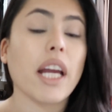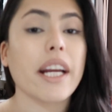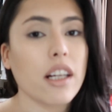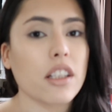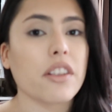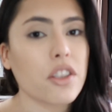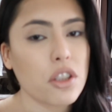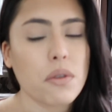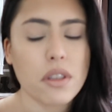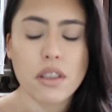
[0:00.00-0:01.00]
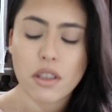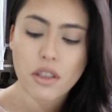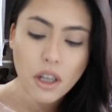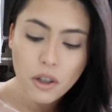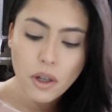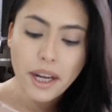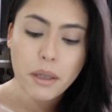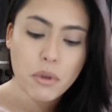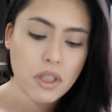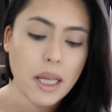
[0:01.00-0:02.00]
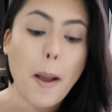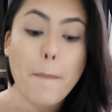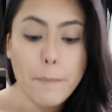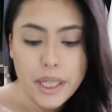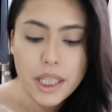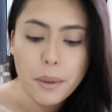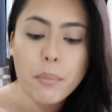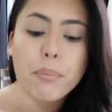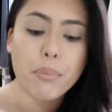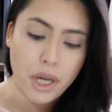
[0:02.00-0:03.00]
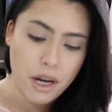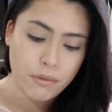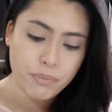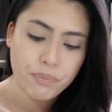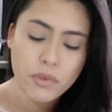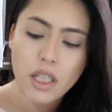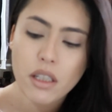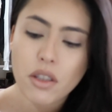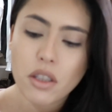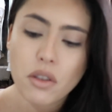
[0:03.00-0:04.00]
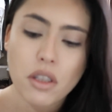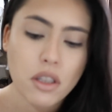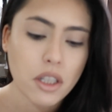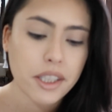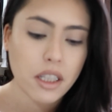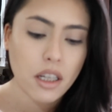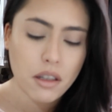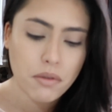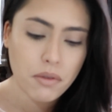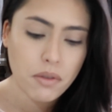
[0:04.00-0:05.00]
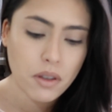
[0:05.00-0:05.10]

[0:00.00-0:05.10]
and color that she uses. So I am using medium brown. So to start off,